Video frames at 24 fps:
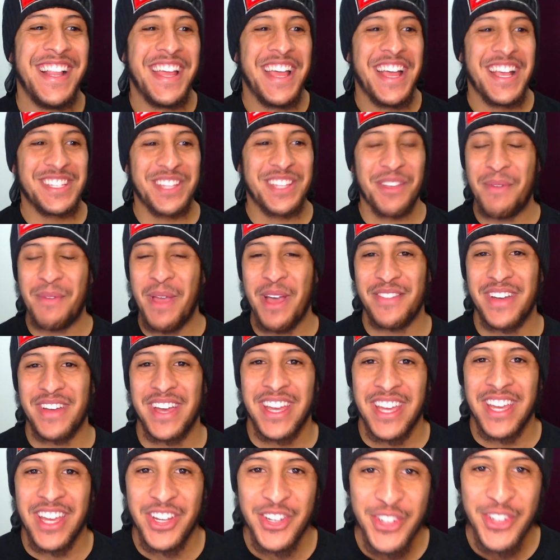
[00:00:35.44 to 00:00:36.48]
a bit of a
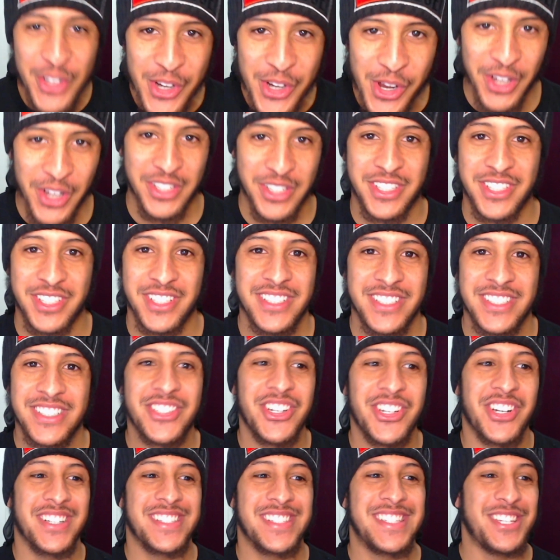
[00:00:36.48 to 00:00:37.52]

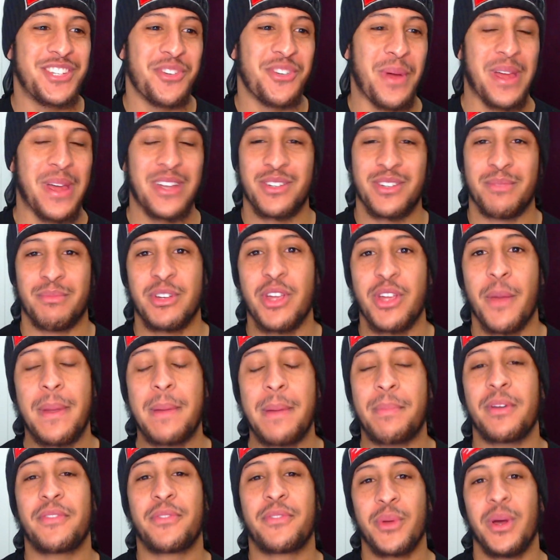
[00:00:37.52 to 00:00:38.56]
yuck situation. But, yeah, people,
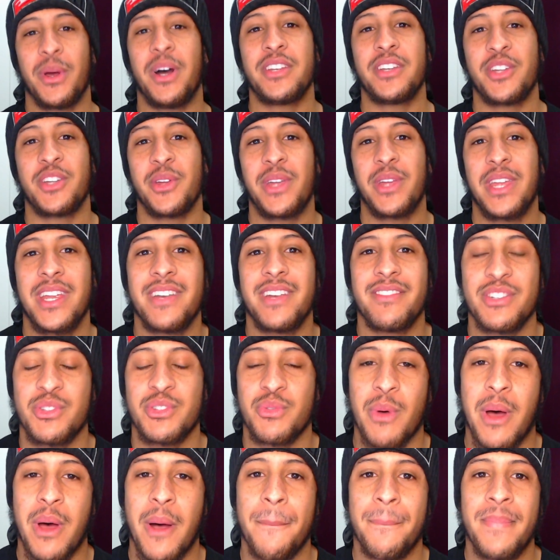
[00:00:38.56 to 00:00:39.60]
if you are new here as
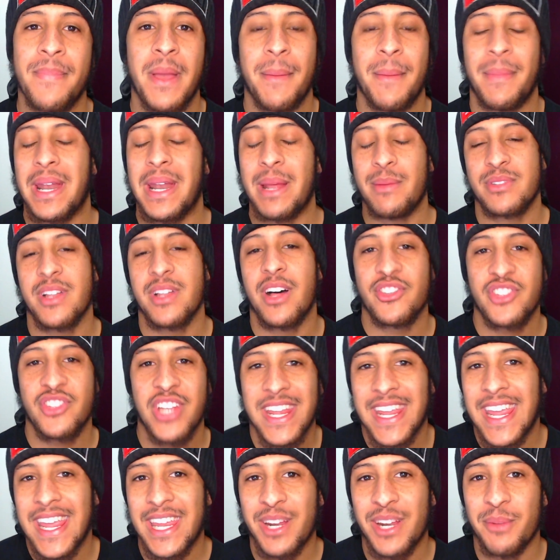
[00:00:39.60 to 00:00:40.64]
well, my name's Nyal
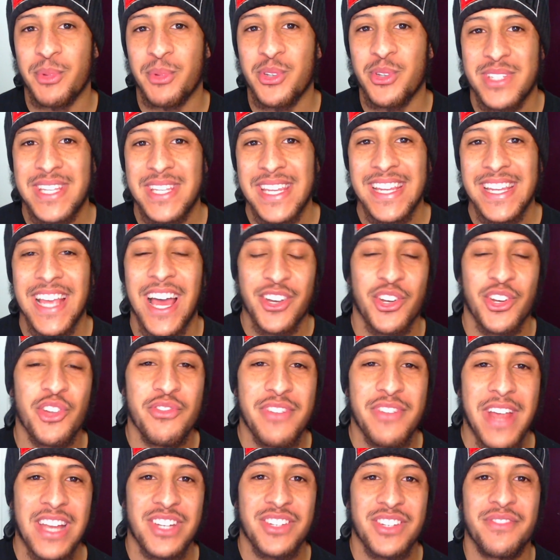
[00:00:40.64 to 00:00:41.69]
JAWC. I do
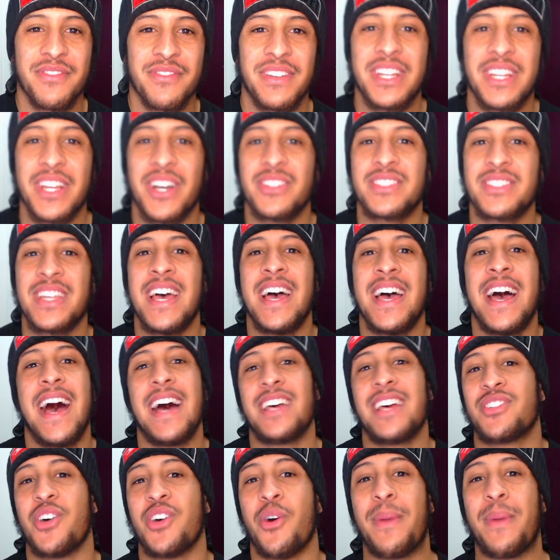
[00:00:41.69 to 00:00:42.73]
reaction videos,
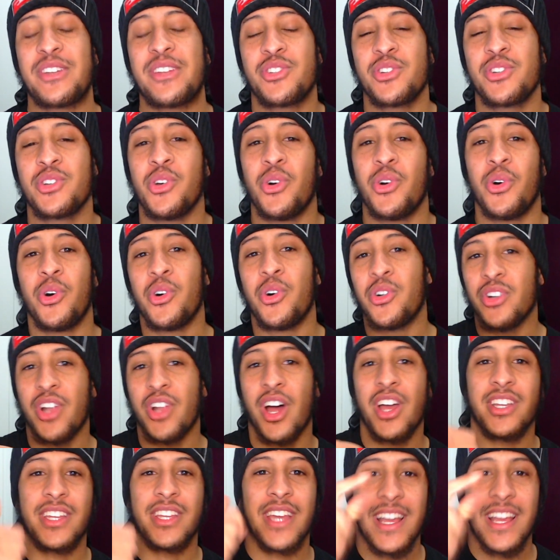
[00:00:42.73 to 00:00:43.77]
so make sure you all
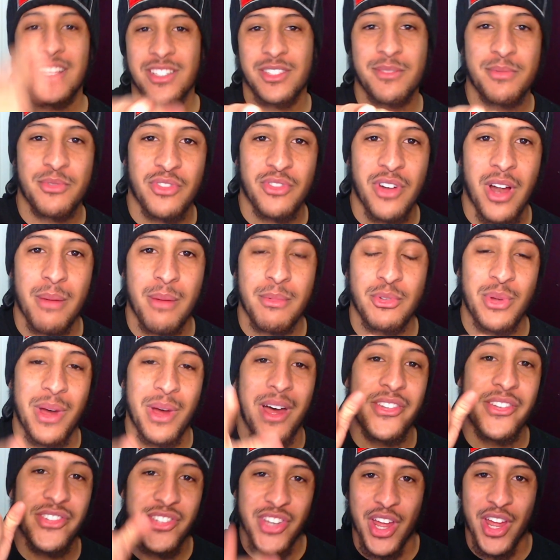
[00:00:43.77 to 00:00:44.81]
like and subscribe as well,
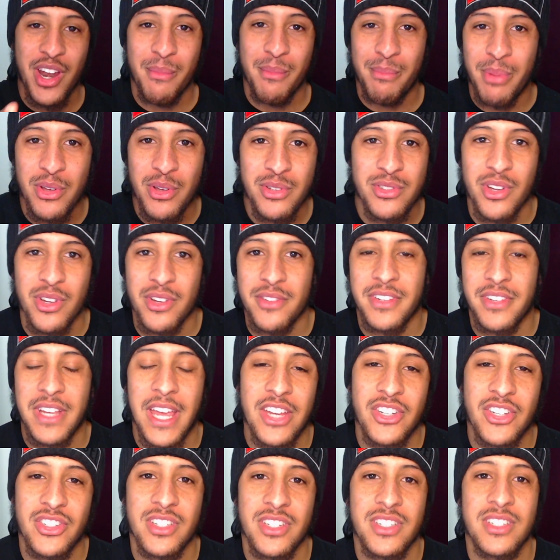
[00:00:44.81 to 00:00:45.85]
and turn on post
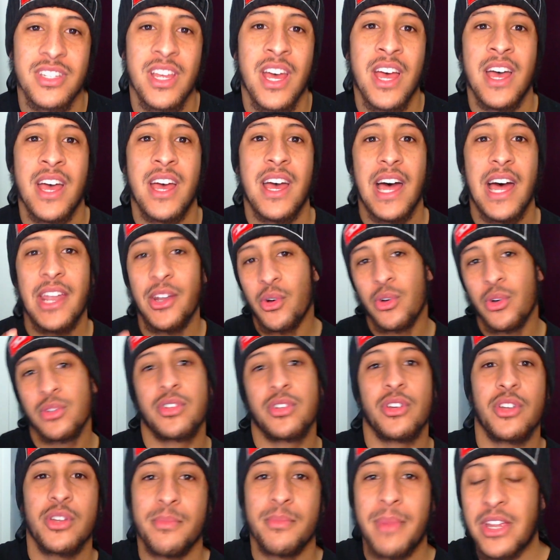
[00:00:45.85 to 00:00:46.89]
notifications. And also,
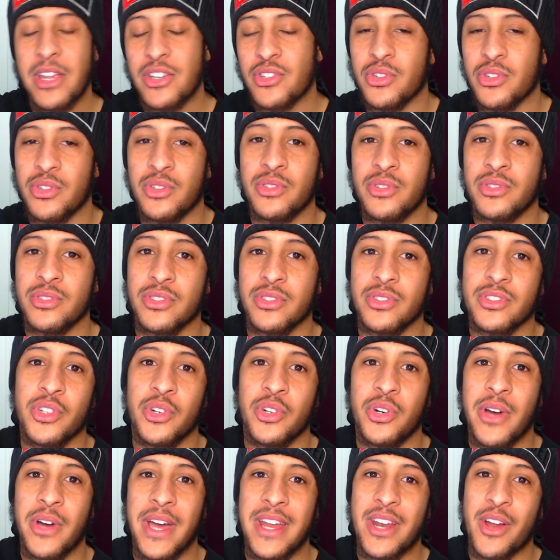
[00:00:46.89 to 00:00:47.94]
you make sure you all
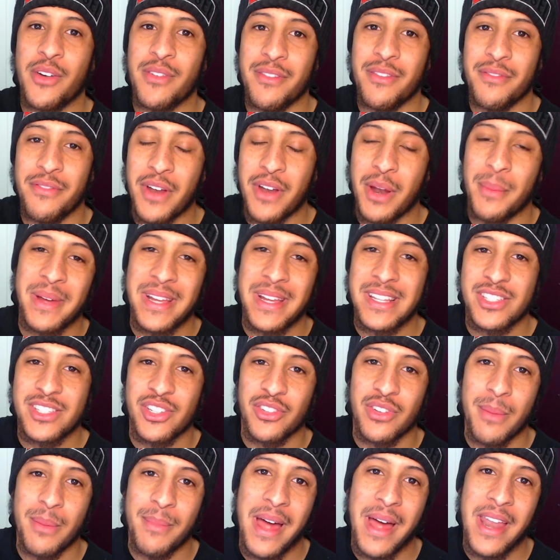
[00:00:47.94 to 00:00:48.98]
head over and follow my Instagram,
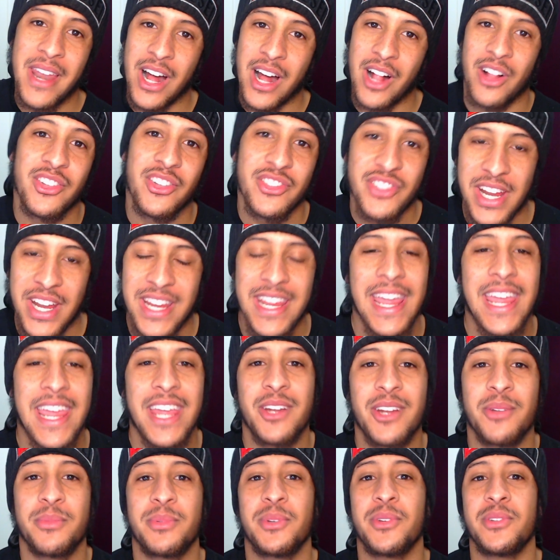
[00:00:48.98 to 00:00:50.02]
and Nyal
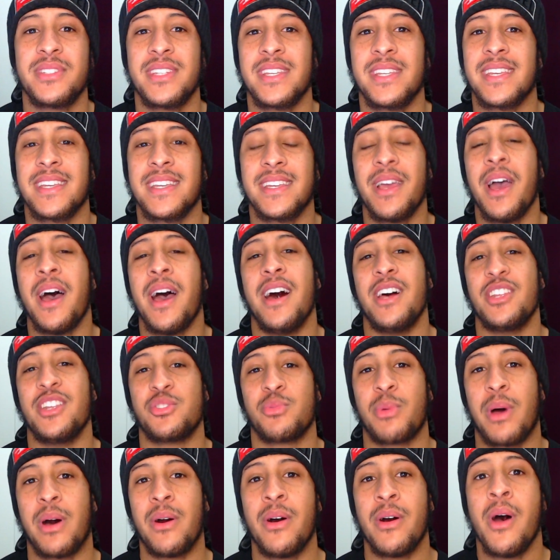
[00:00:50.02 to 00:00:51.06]
JAWC as
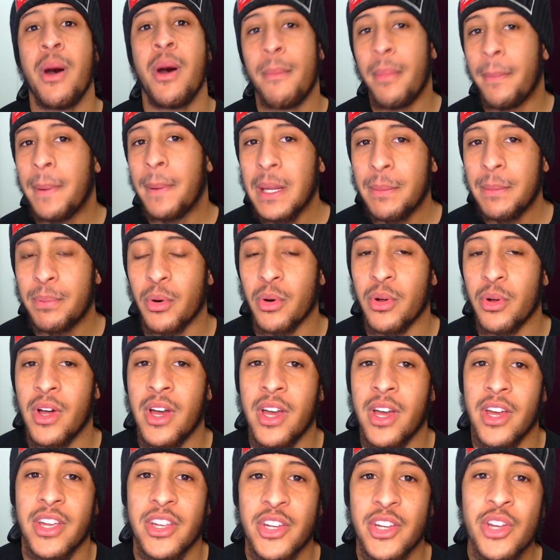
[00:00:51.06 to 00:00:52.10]
well. People,
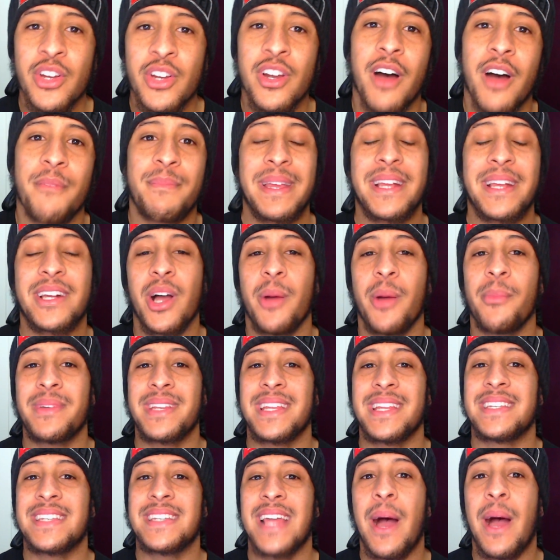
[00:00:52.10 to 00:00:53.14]
you lot have been commenting
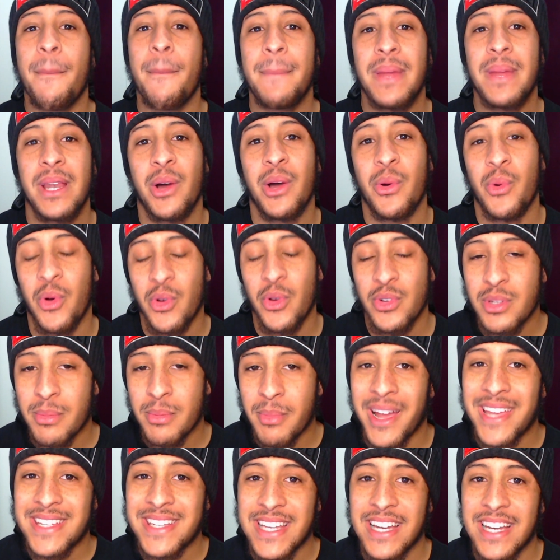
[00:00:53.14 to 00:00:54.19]
down below under my
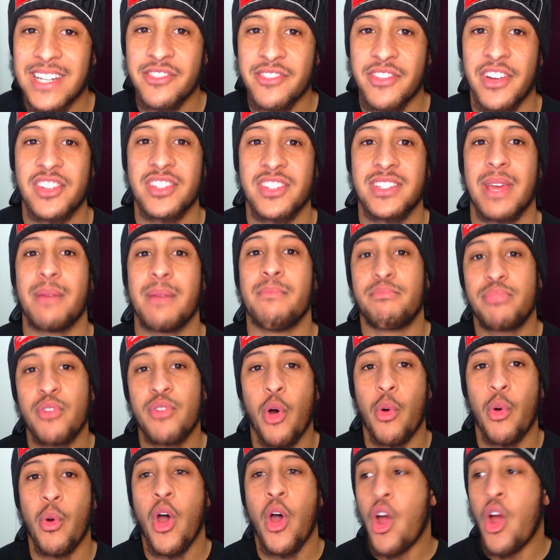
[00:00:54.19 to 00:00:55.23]
Italian reaction saying,
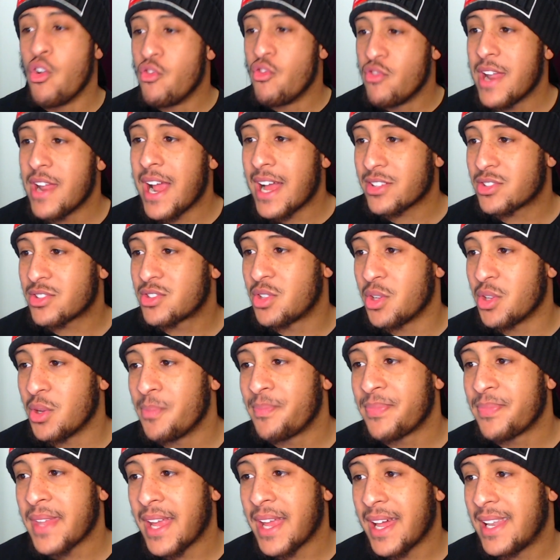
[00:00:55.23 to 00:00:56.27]
bro, react to
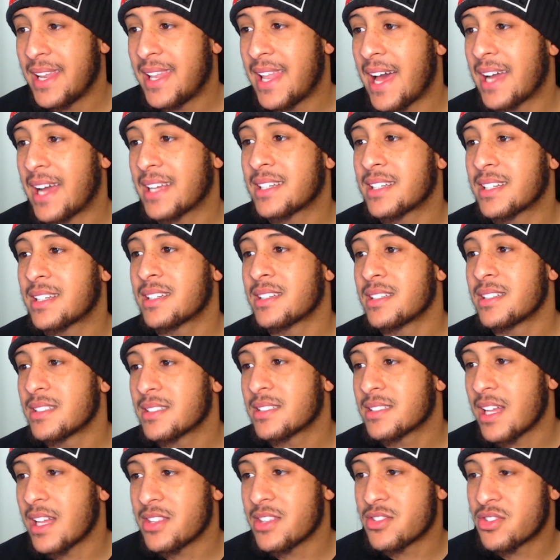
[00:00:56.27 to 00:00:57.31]
La
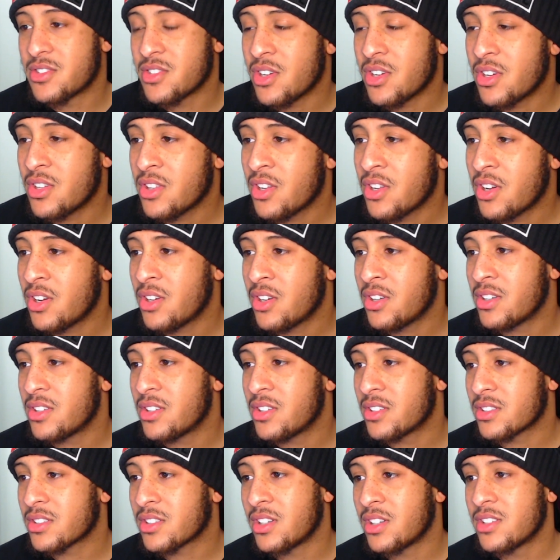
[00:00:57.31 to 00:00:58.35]
Canzone
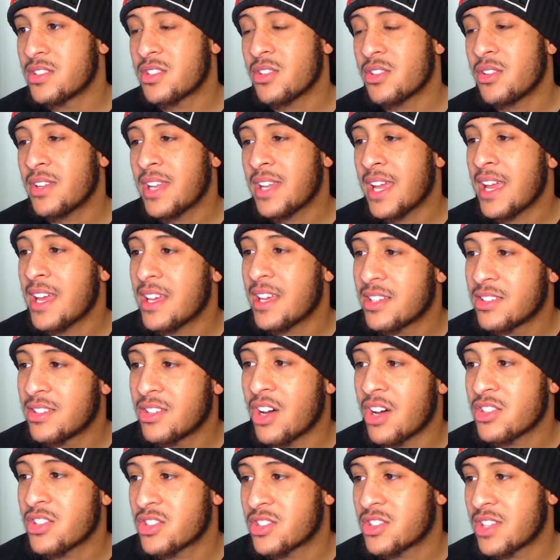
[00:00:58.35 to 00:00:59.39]

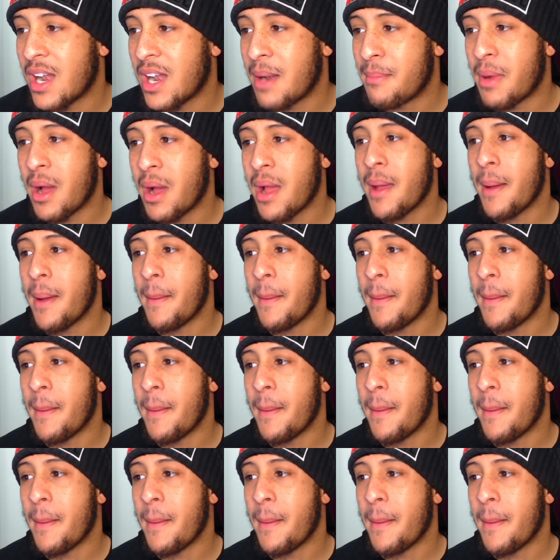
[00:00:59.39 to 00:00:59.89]
Nostra by